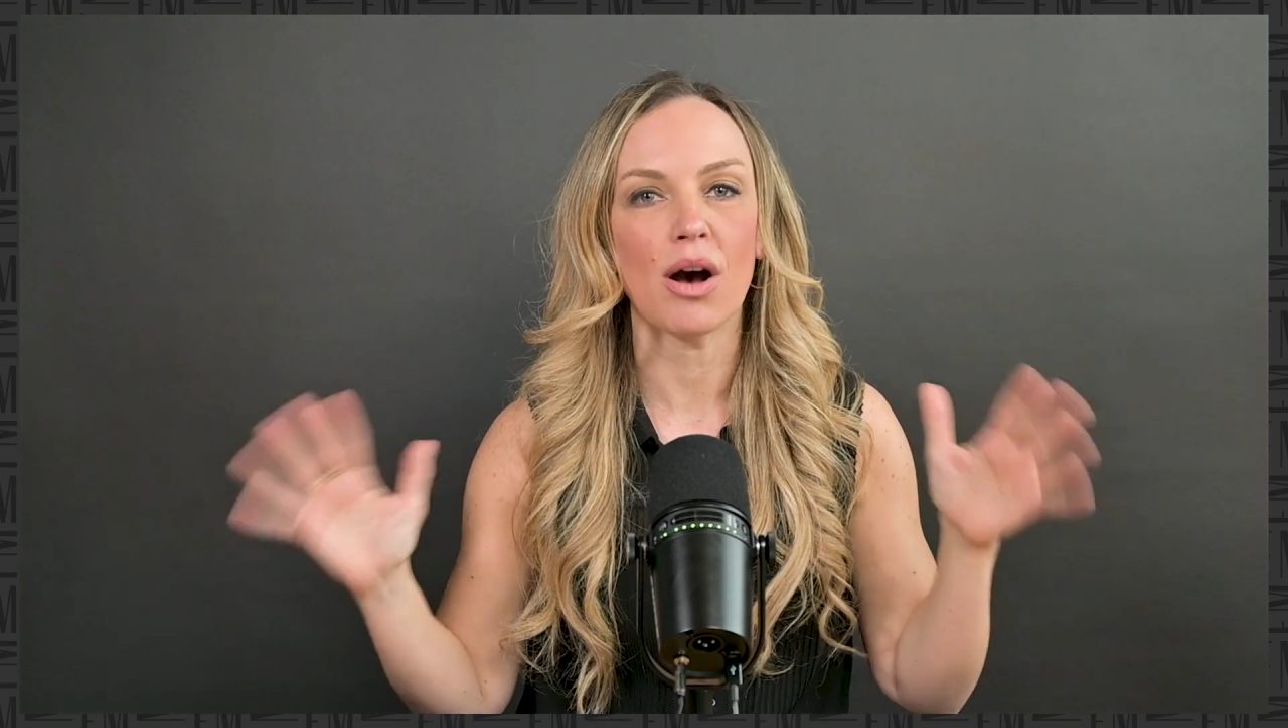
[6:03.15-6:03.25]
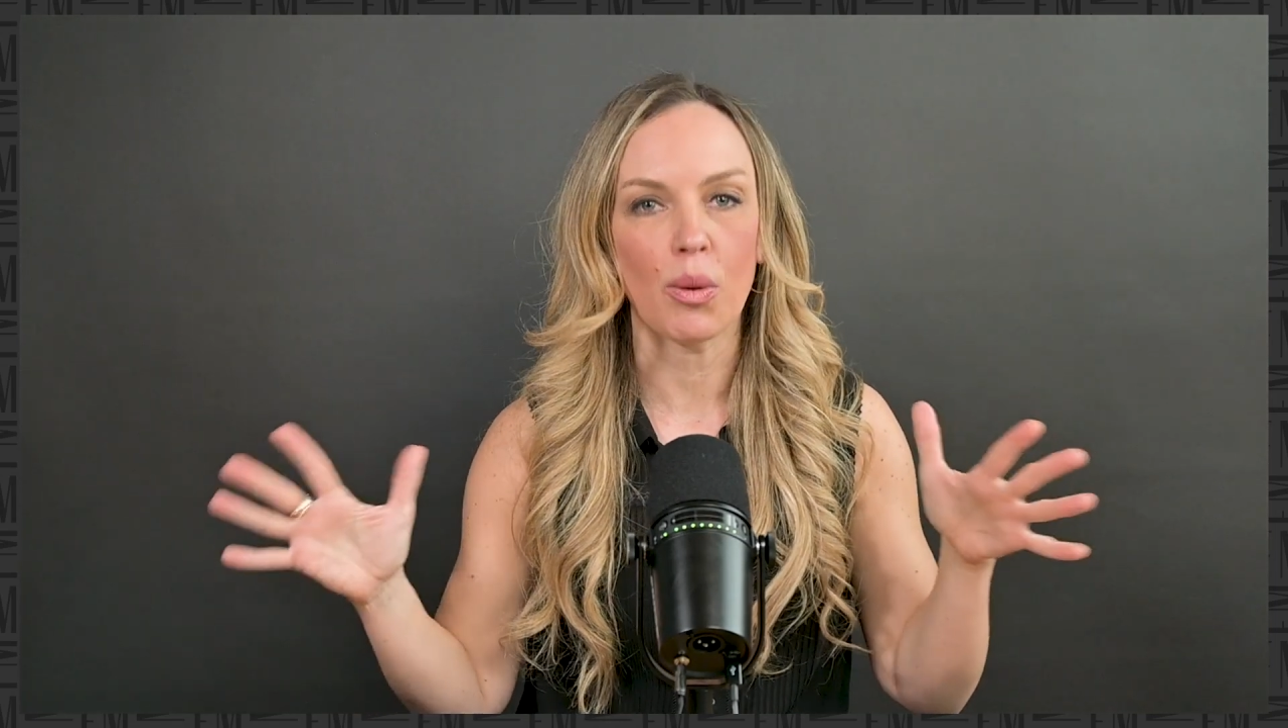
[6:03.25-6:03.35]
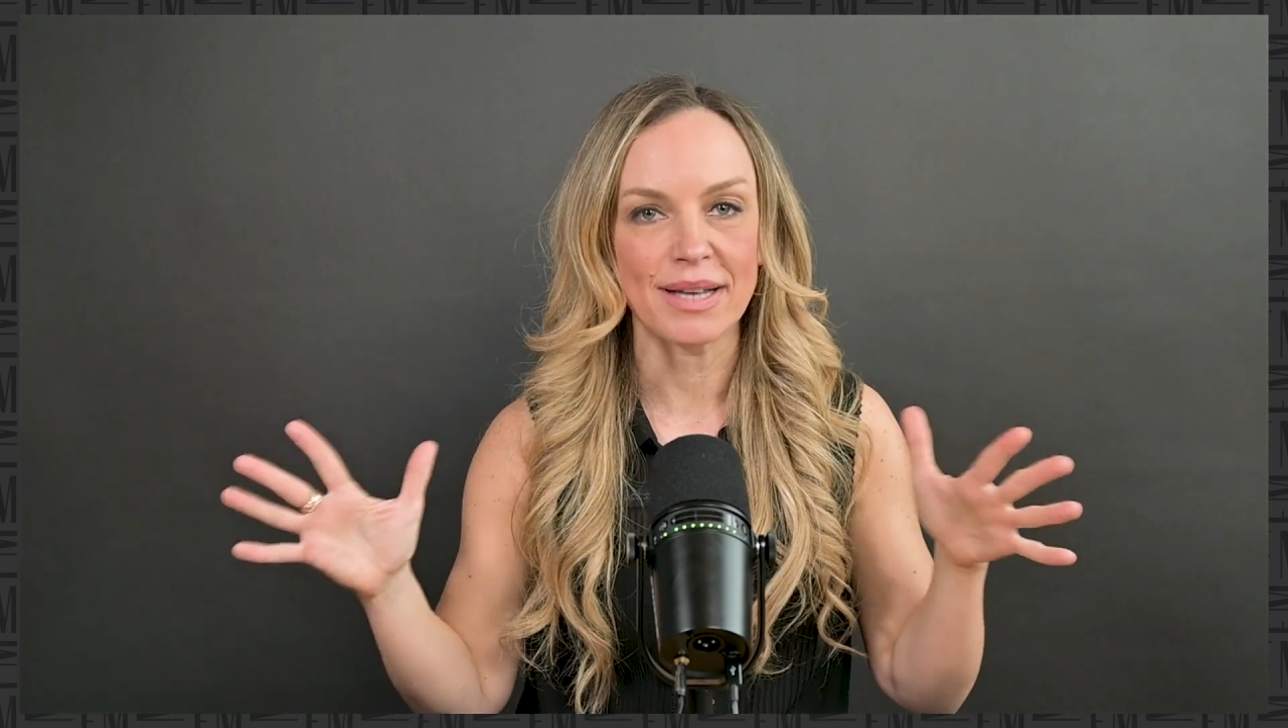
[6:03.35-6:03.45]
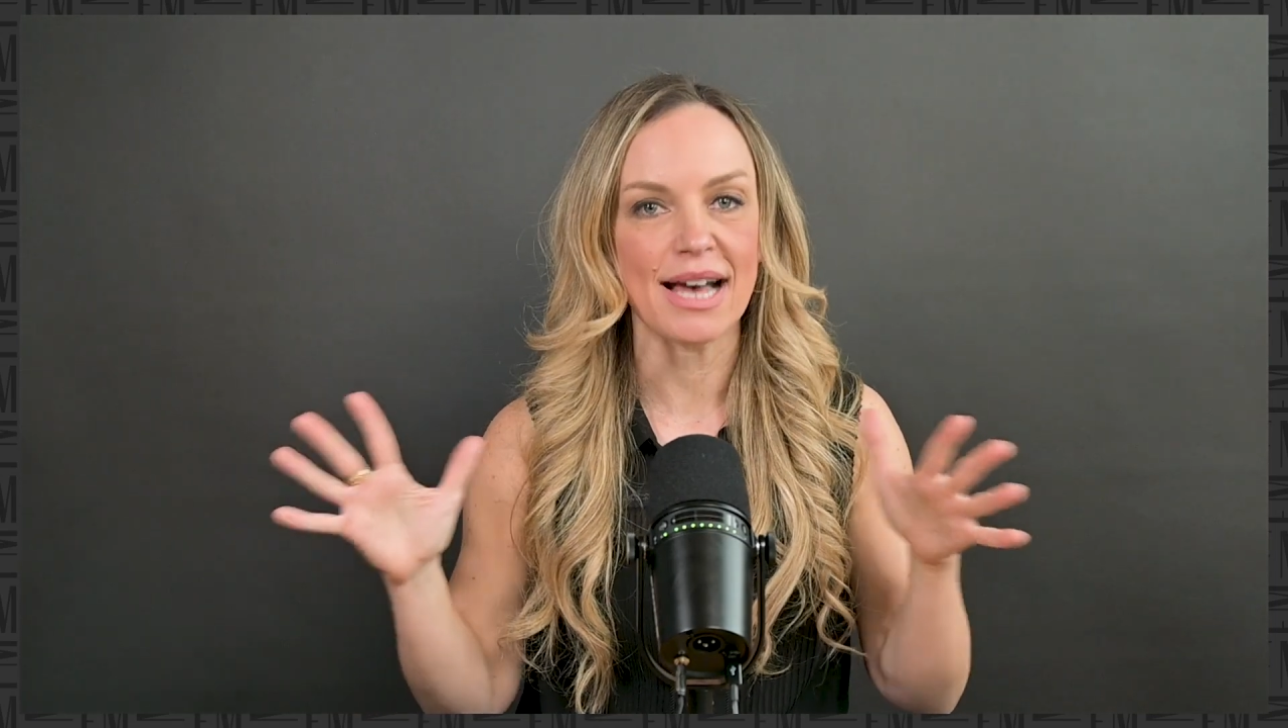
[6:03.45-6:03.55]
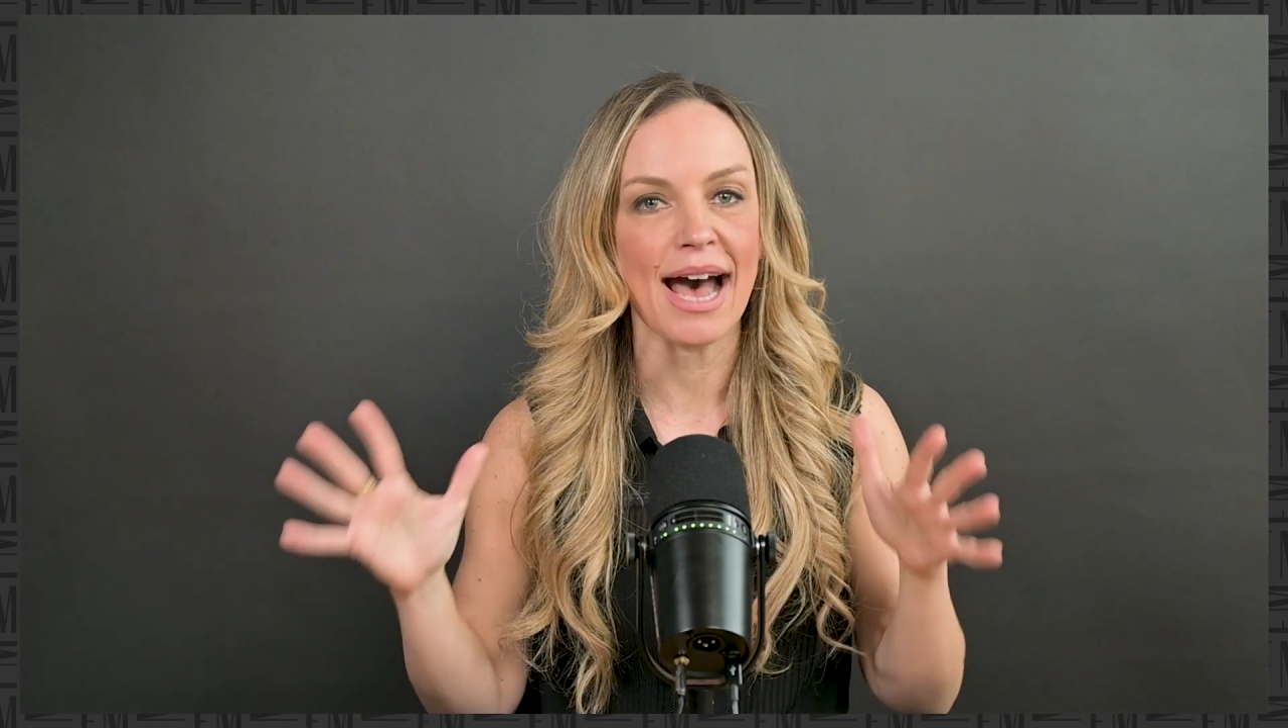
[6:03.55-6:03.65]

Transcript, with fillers: always